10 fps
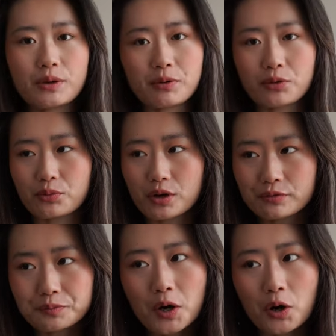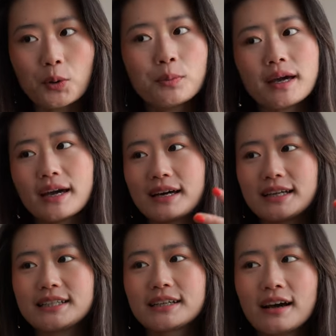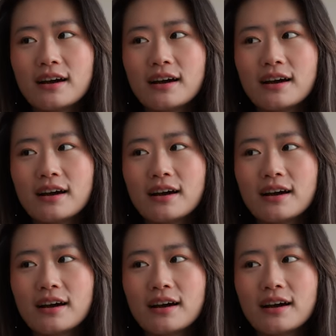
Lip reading: We both work from home, and